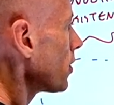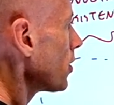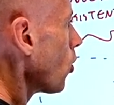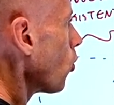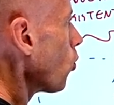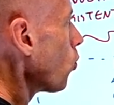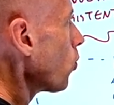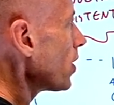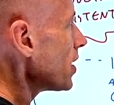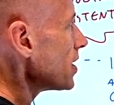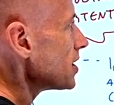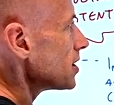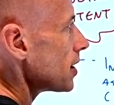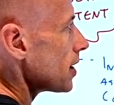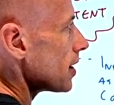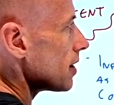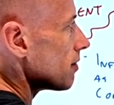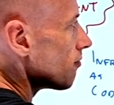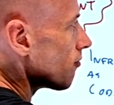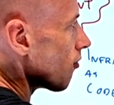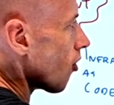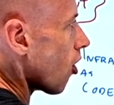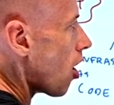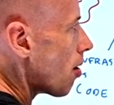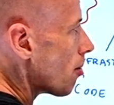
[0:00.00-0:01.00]
that all these
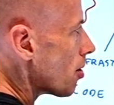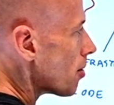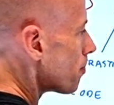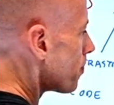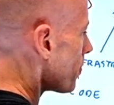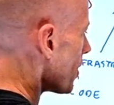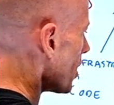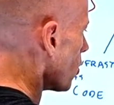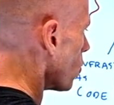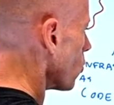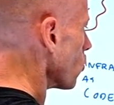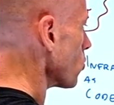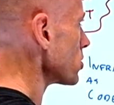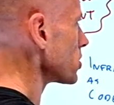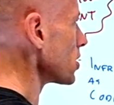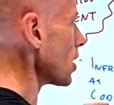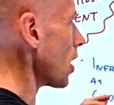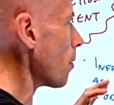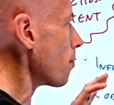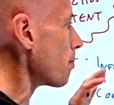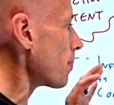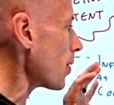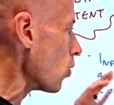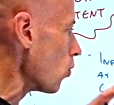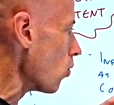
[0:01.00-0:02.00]
environment builds
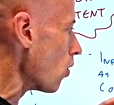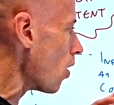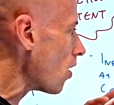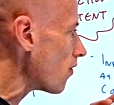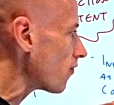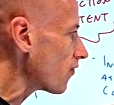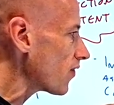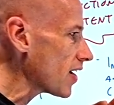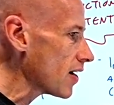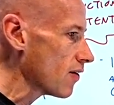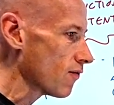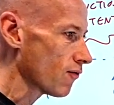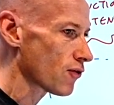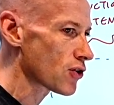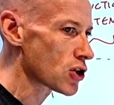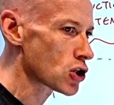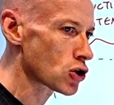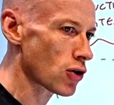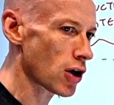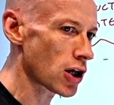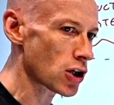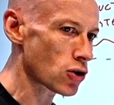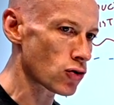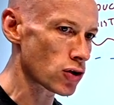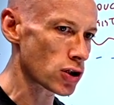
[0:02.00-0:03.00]
are built off
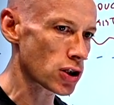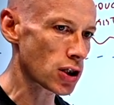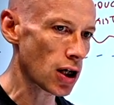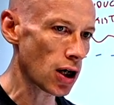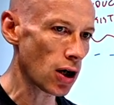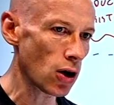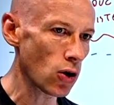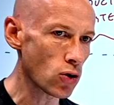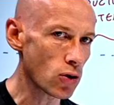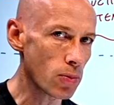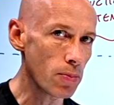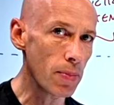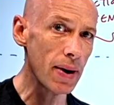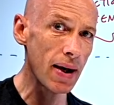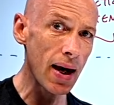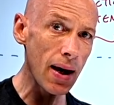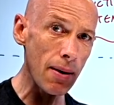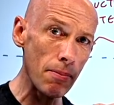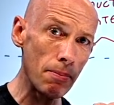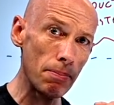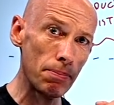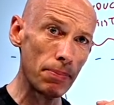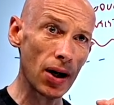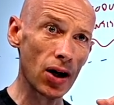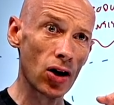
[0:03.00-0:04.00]
infrastructure as code. And
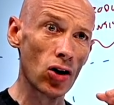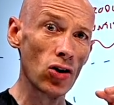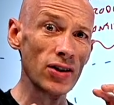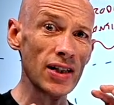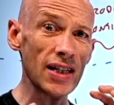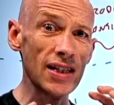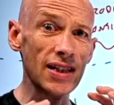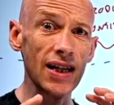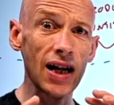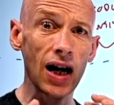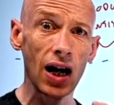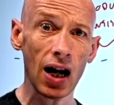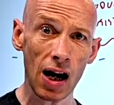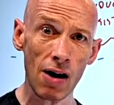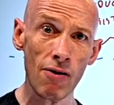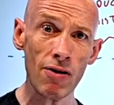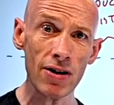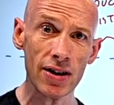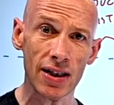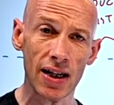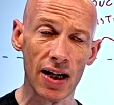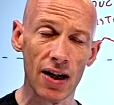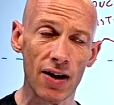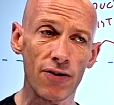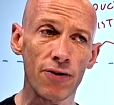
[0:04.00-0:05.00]
became, because it's
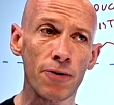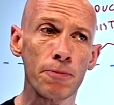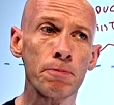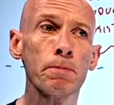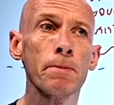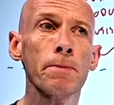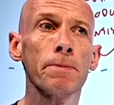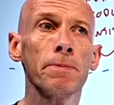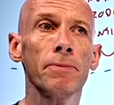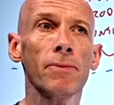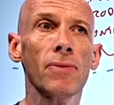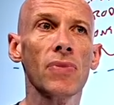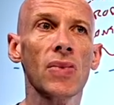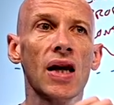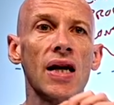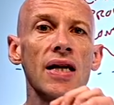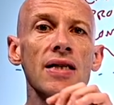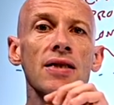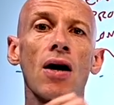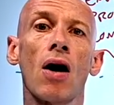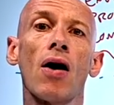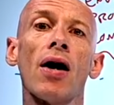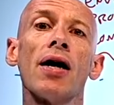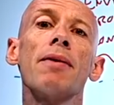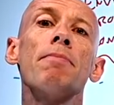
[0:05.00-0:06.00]
declarative,
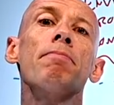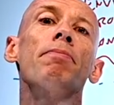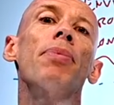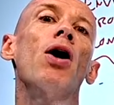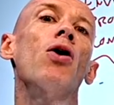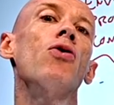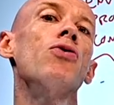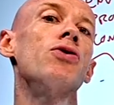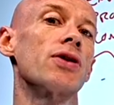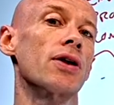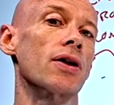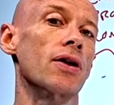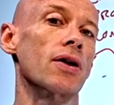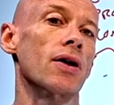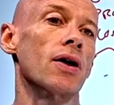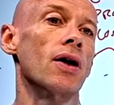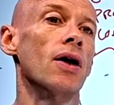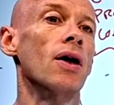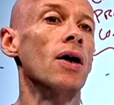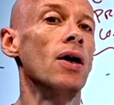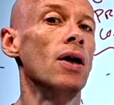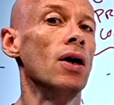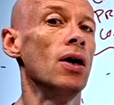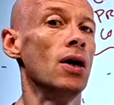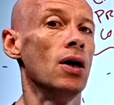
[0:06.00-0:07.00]
it's idempotent.
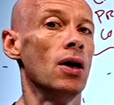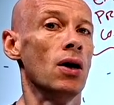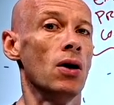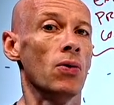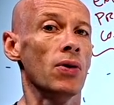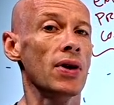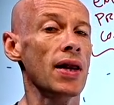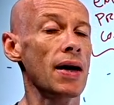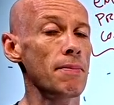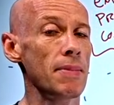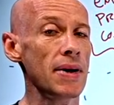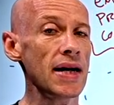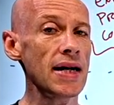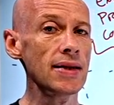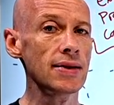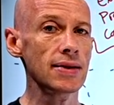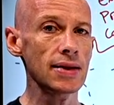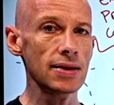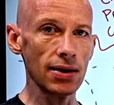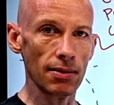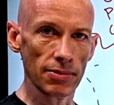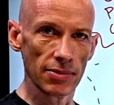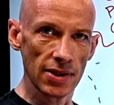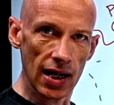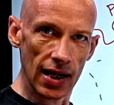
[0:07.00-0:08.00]
What that means
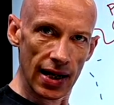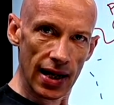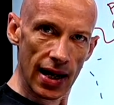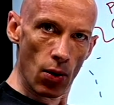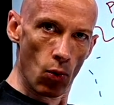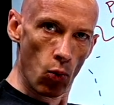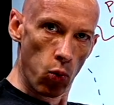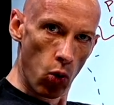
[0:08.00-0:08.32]
is I'm telling